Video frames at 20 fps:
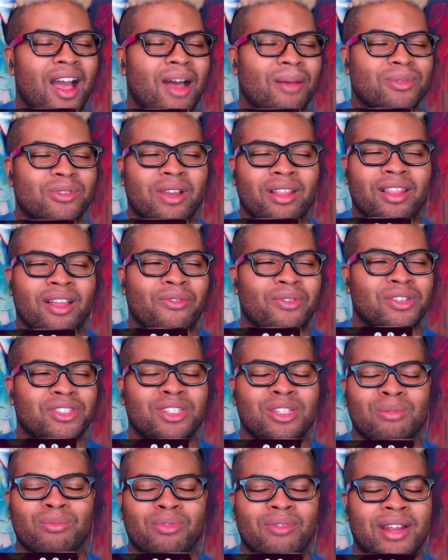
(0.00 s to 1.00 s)
So I love when she
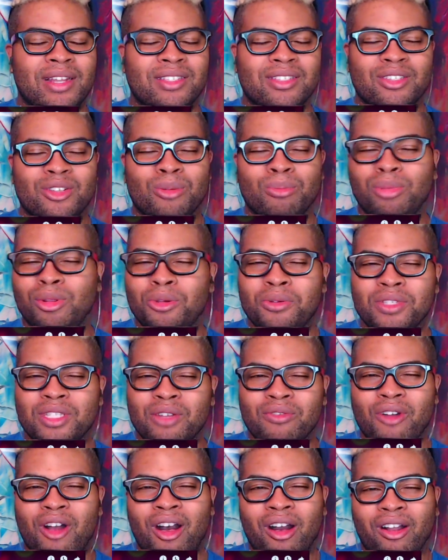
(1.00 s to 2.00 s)
embraces her bluesy
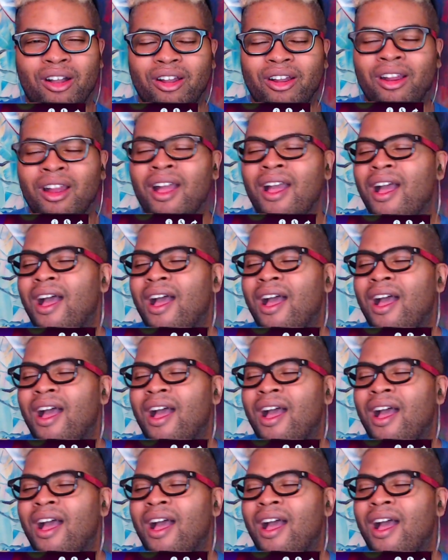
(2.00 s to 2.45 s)
rocker.